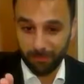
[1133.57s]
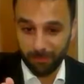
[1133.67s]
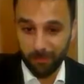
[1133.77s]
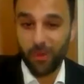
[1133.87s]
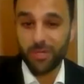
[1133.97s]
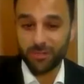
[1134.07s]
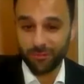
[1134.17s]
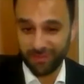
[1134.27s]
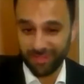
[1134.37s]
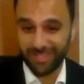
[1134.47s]
Most
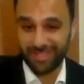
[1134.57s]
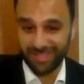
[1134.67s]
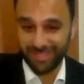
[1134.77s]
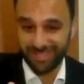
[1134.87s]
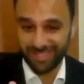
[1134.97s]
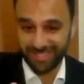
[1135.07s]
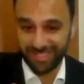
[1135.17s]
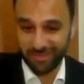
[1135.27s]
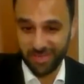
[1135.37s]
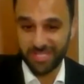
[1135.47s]
of the
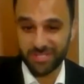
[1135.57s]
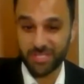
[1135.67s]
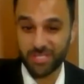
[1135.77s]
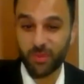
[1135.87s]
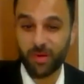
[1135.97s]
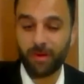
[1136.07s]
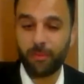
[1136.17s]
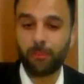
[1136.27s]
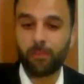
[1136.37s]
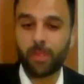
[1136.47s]
uh, messages were,
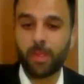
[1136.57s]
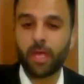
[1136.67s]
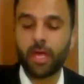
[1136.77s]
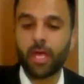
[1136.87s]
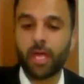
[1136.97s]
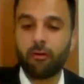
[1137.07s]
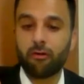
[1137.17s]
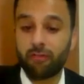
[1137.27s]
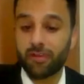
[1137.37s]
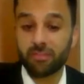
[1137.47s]

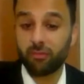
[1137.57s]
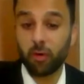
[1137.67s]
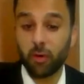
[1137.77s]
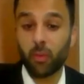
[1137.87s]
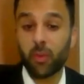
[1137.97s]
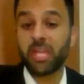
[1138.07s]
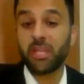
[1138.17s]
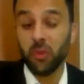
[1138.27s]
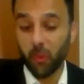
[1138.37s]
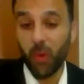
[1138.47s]
first of all, we
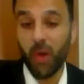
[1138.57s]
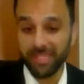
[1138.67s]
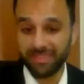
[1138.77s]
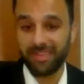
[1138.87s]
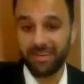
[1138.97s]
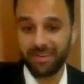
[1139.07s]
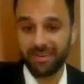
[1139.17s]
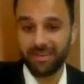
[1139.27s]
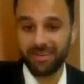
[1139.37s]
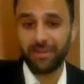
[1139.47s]
had no idea,
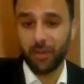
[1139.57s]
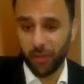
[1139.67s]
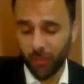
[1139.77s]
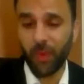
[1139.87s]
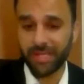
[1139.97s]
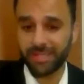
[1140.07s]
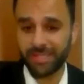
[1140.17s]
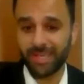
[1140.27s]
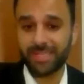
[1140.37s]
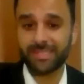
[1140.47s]
no
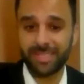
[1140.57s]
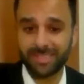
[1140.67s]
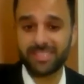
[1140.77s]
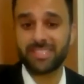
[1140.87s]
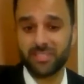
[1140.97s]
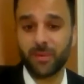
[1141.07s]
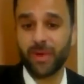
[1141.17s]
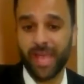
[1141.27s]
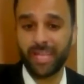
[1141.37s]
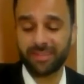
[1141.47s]
idea that this is the
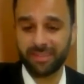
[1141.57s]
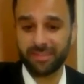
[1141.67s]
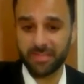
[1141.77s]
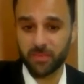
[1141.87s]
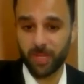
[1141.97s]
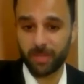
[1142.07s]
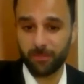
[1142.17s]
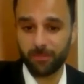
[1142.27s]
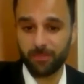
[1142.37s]
reality in Israel.